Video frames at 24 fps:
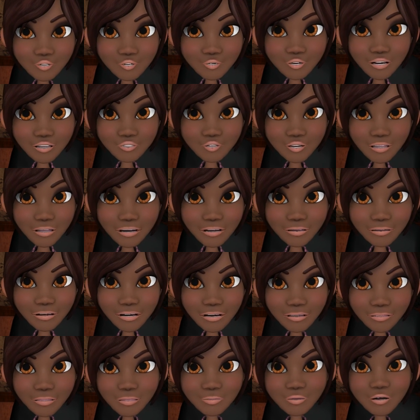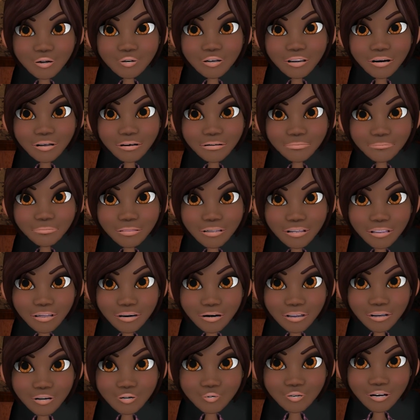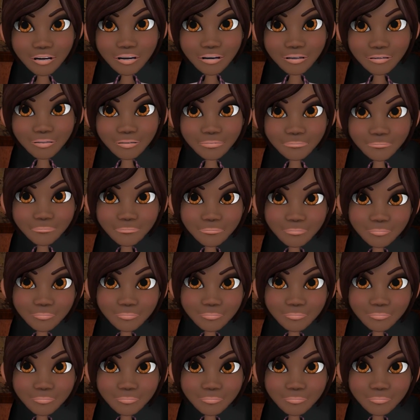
which will assist you with completing the QASP.